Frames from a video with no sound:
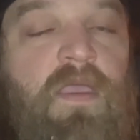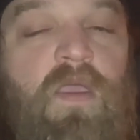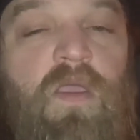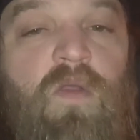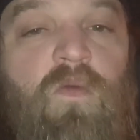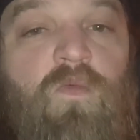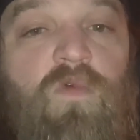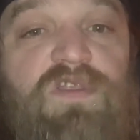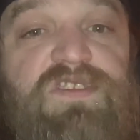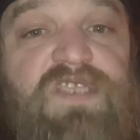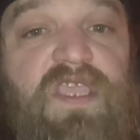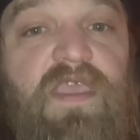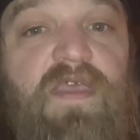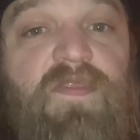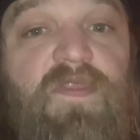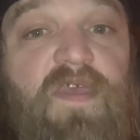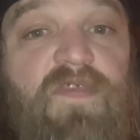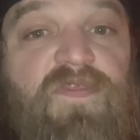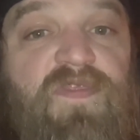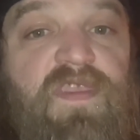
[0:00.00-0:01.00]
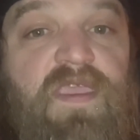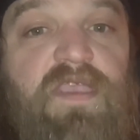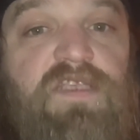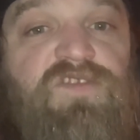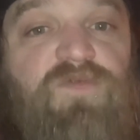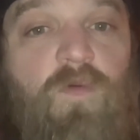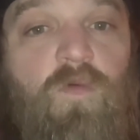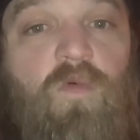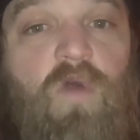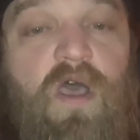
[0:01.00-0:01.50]
Once again, thanks
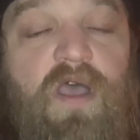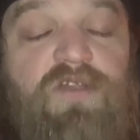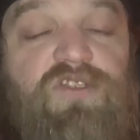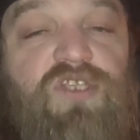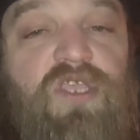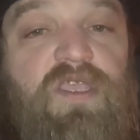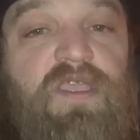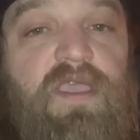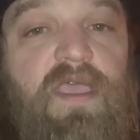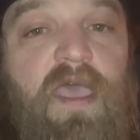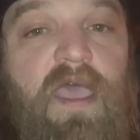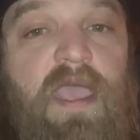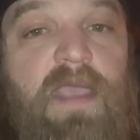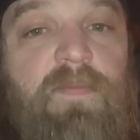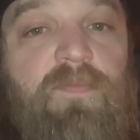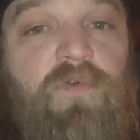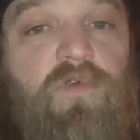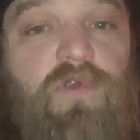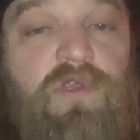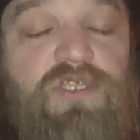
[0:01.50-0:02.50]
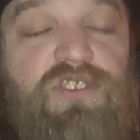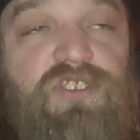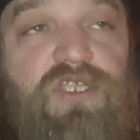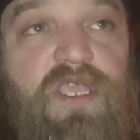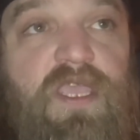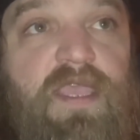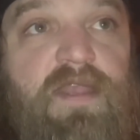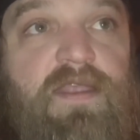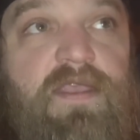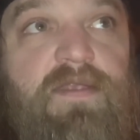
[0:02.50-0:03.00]
for watching. I
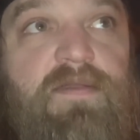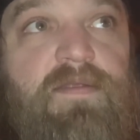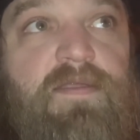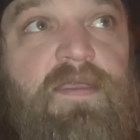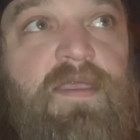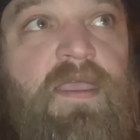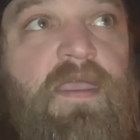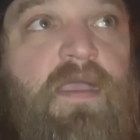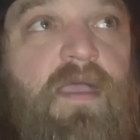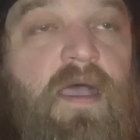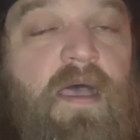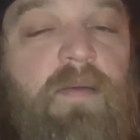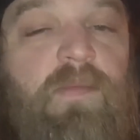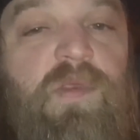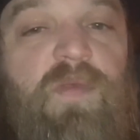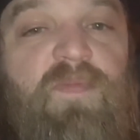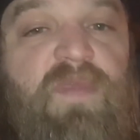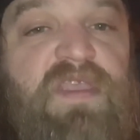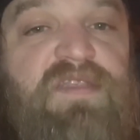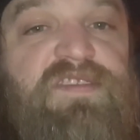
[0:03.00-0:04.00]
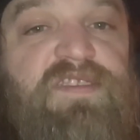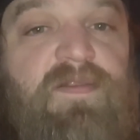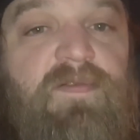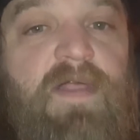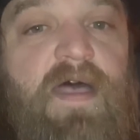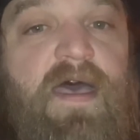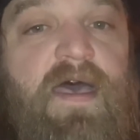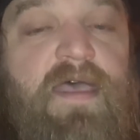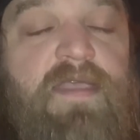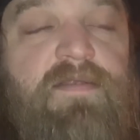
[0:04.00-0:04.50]
appreciate it. It means a
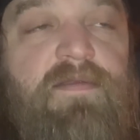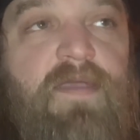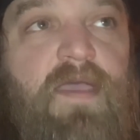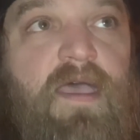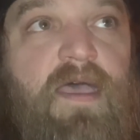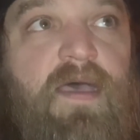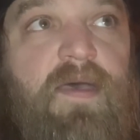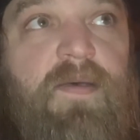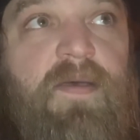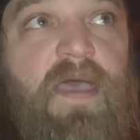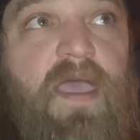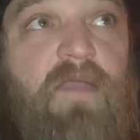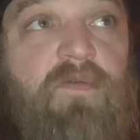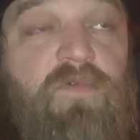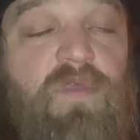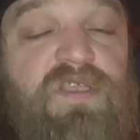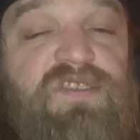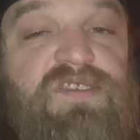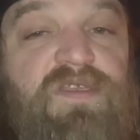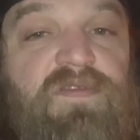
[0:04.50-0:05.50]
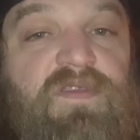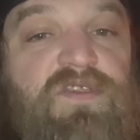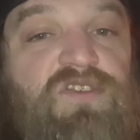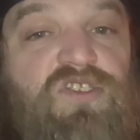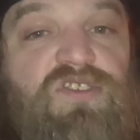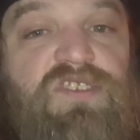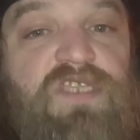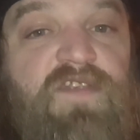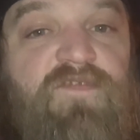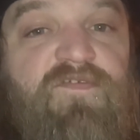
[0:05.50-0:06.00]
lot. I recently
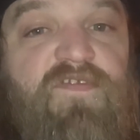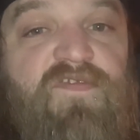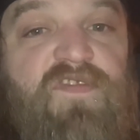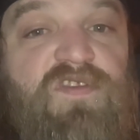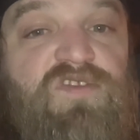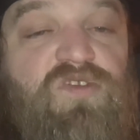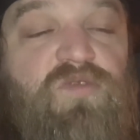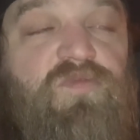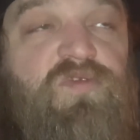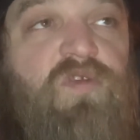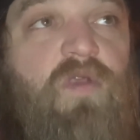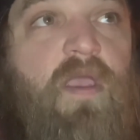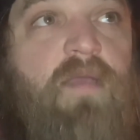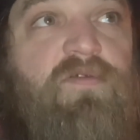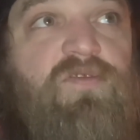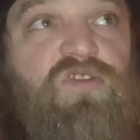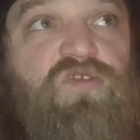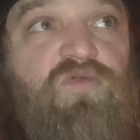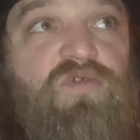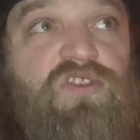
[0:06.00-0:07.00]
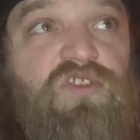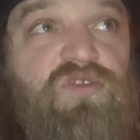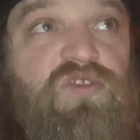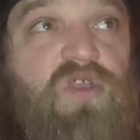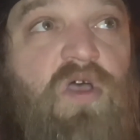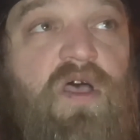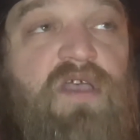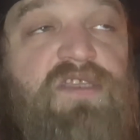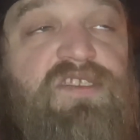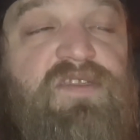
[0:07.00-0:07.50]
just hit 50 subscribers, which is
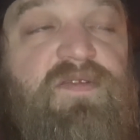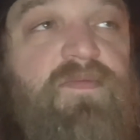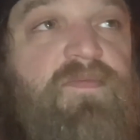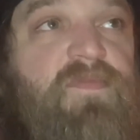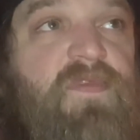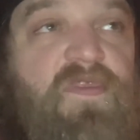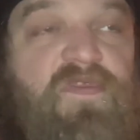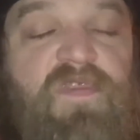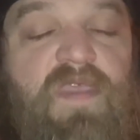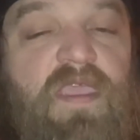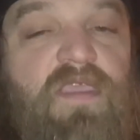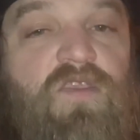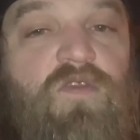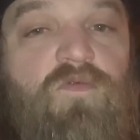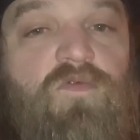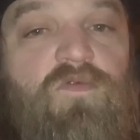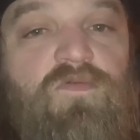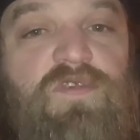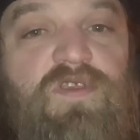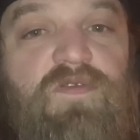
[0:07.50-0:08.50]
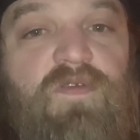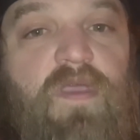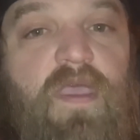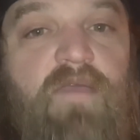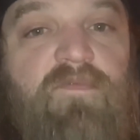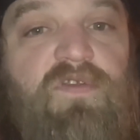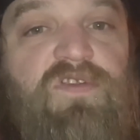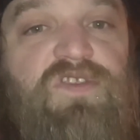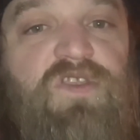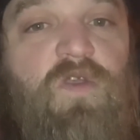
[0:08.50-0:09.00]
awesome. Thank you to
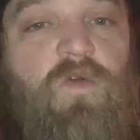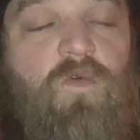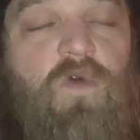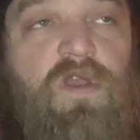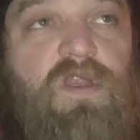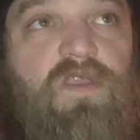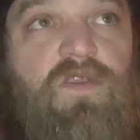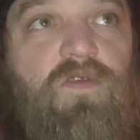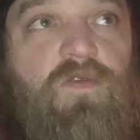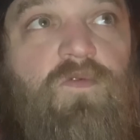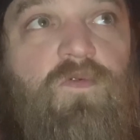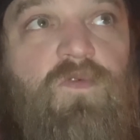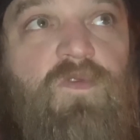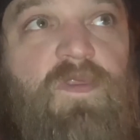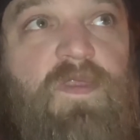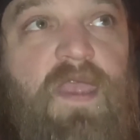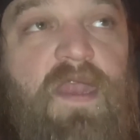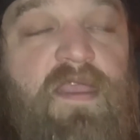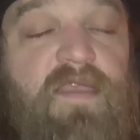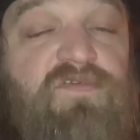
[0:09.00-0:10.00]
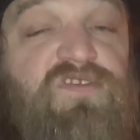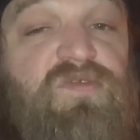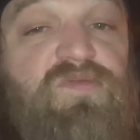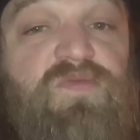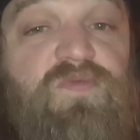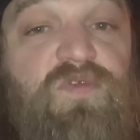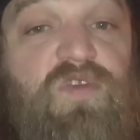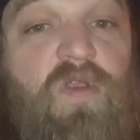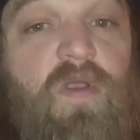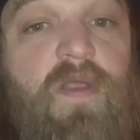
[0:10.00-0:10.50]
every single one of you that have
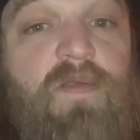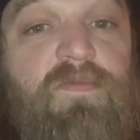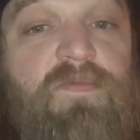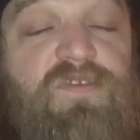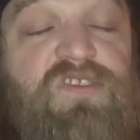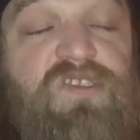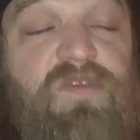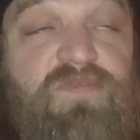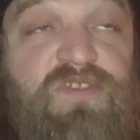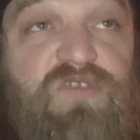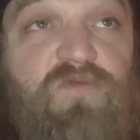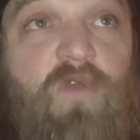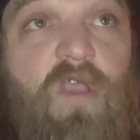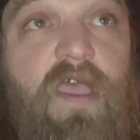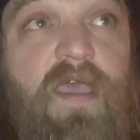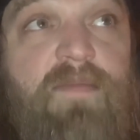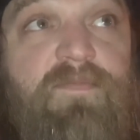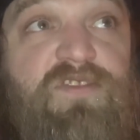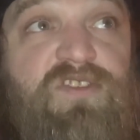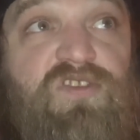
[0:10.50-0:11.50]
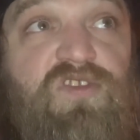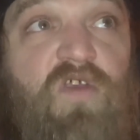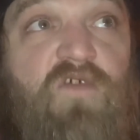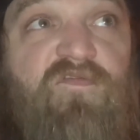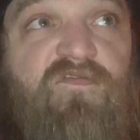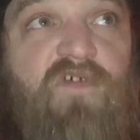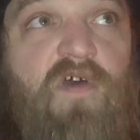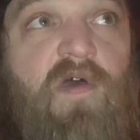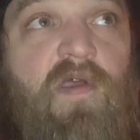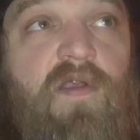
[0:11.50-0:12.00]
subscribed so
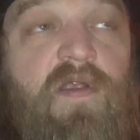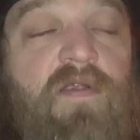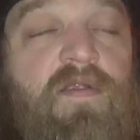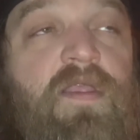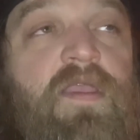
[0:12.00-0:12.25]
far.